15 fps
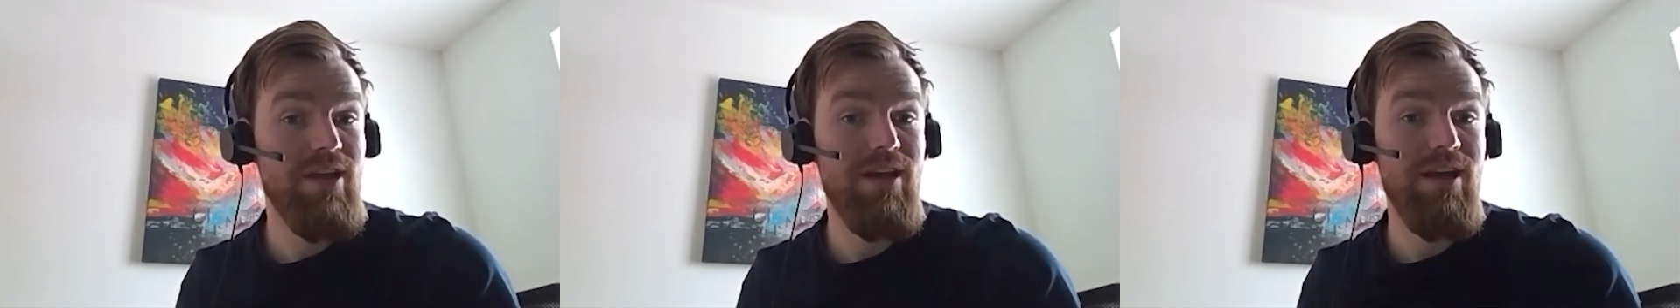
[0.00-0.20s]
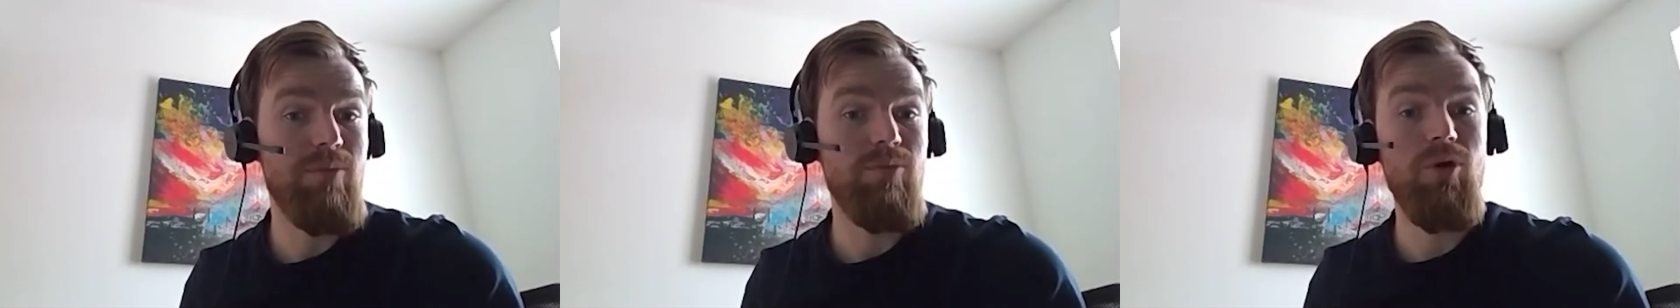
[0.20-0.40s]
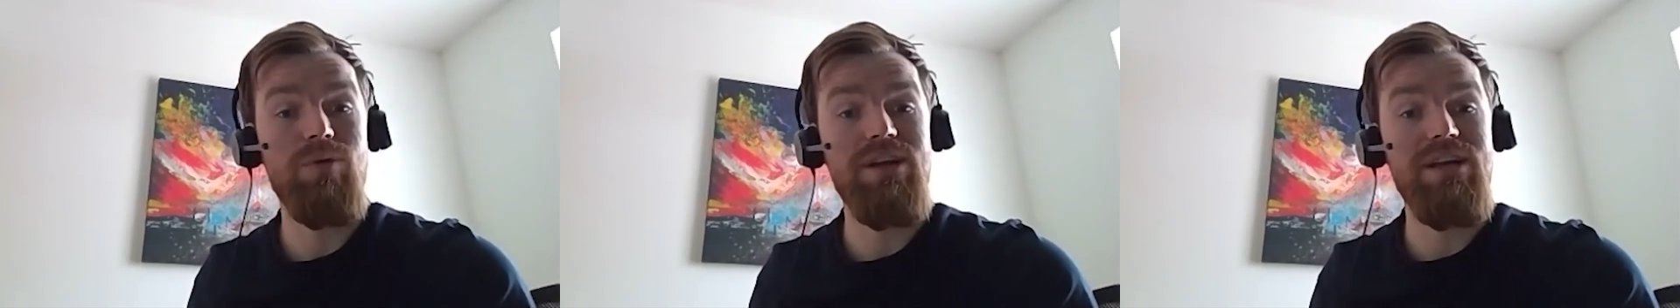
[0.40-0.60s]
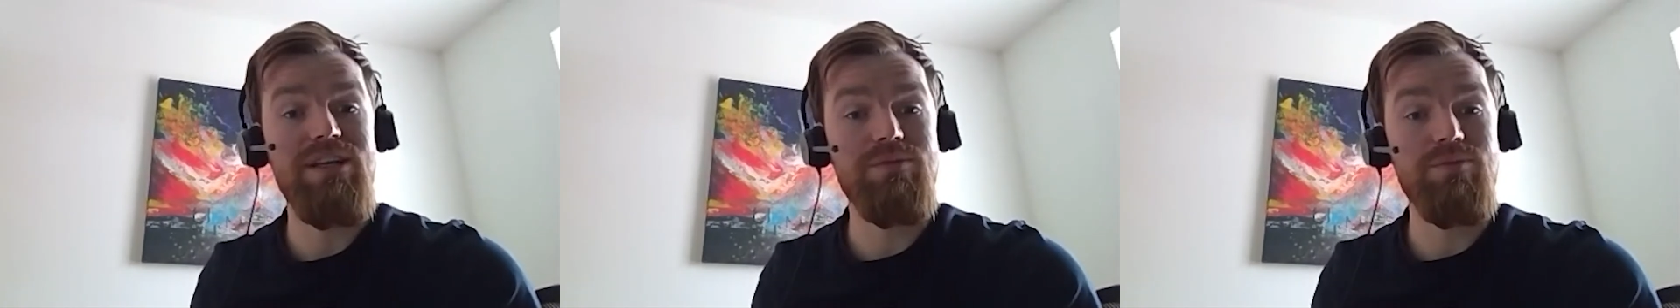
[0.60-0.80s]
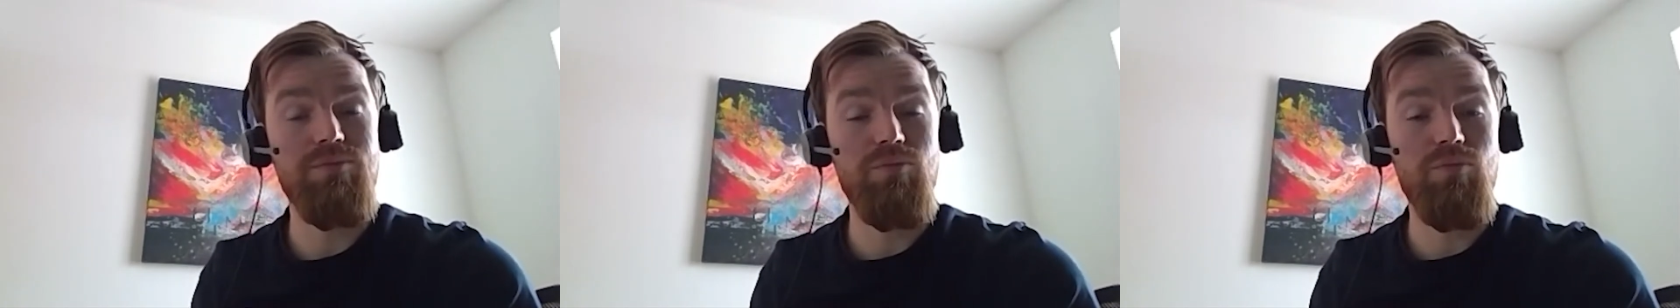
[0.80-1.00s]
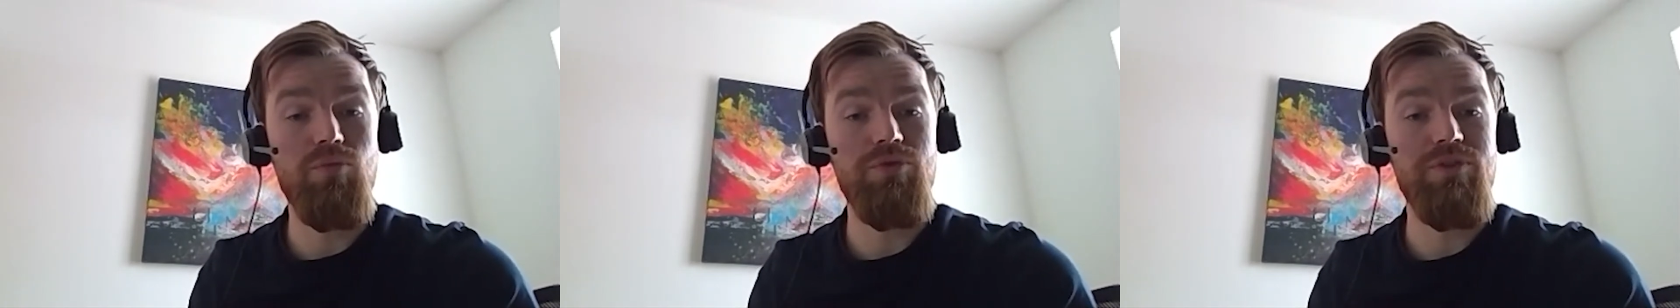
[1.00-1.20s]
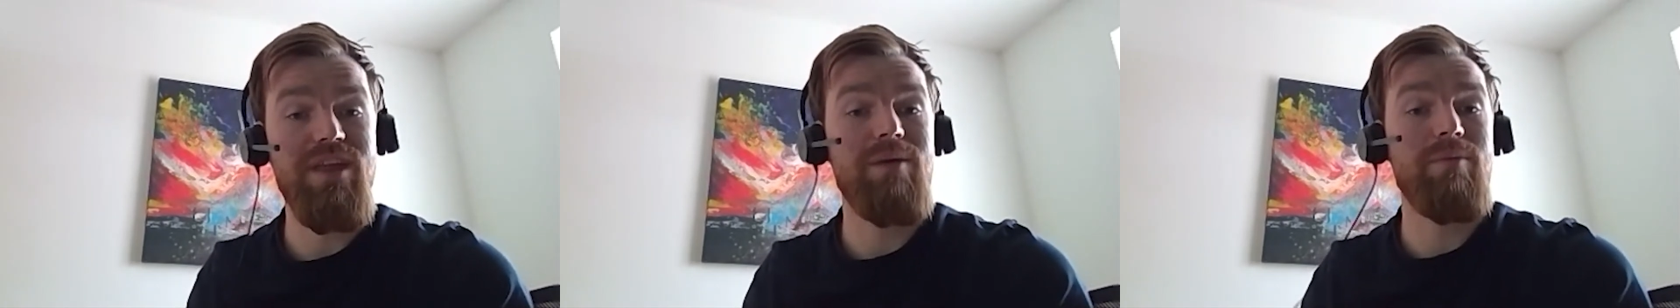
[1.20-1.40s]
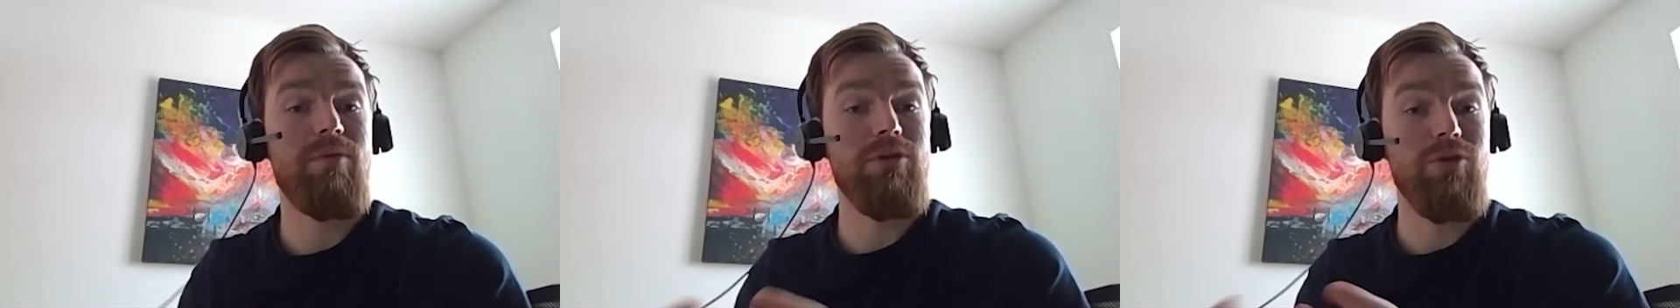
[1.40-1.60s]
In what ways would
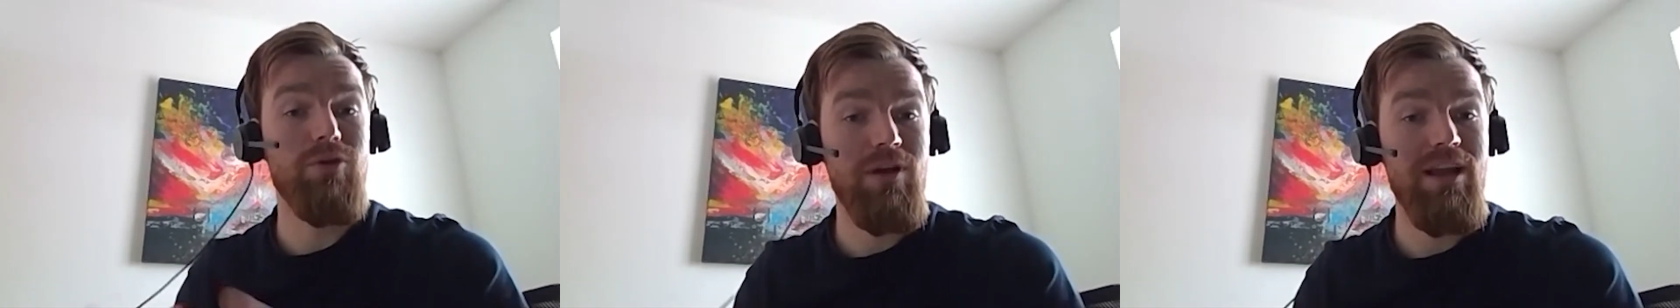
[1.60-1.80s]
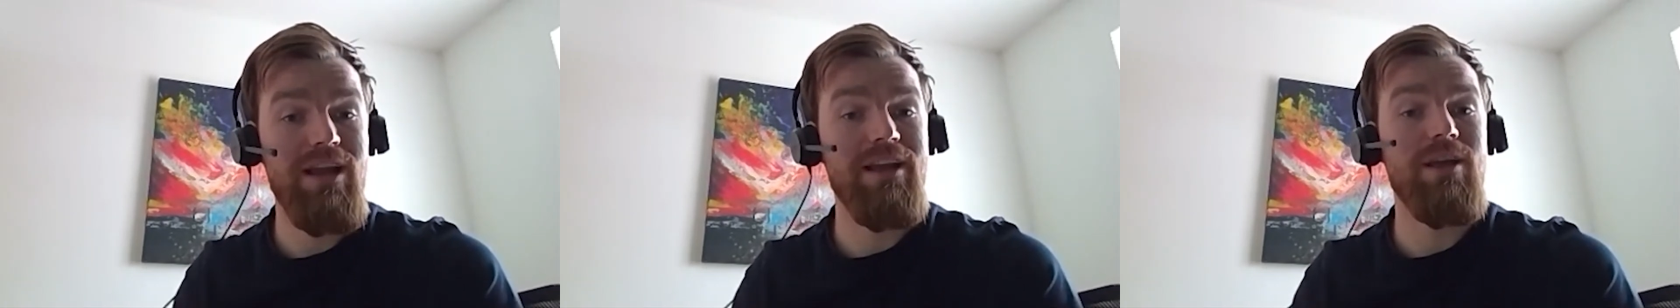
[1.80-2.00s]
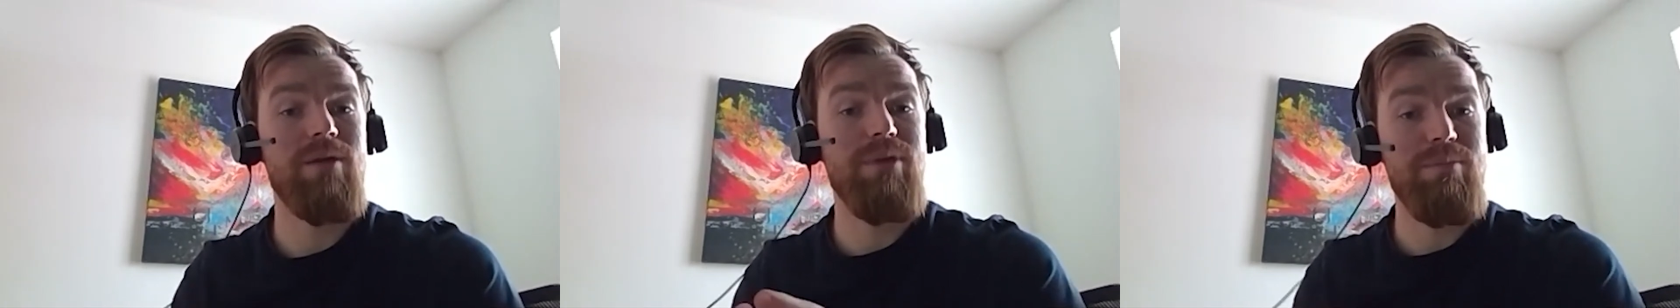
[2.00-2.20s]
that look like and be